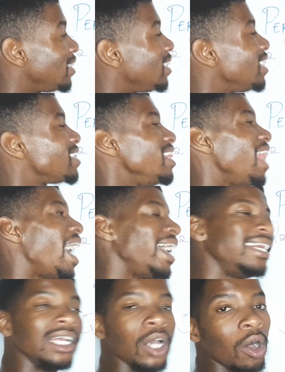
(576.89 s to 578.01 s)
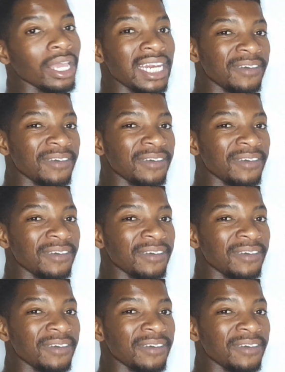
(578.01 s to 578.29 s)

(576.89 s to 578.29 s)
This line in a